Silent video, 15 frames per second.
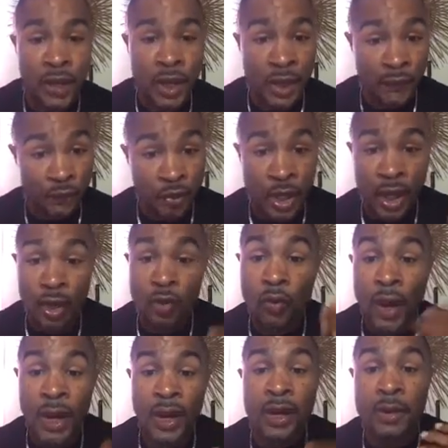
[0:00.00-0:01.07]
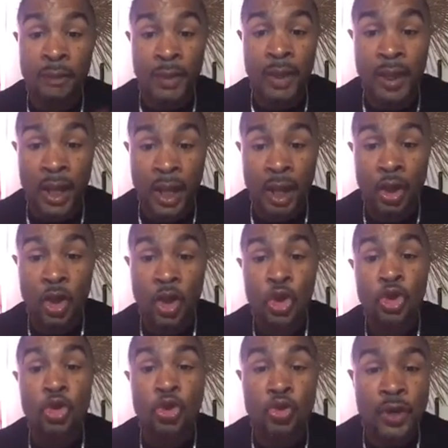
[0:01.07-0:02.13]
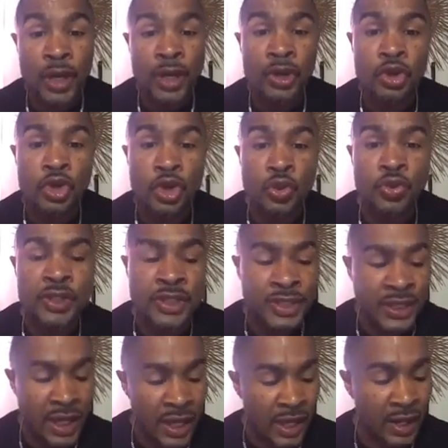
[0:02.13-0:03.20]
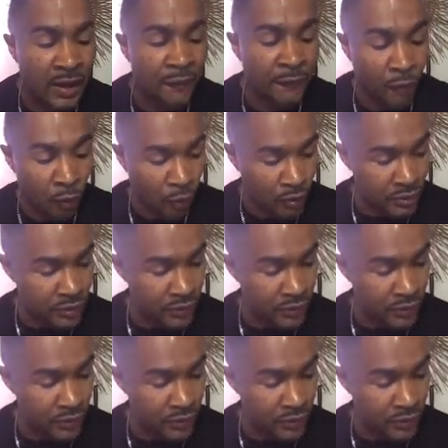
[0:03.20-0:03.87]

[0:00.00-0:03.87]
If you got a right to be there, you can use deadly force.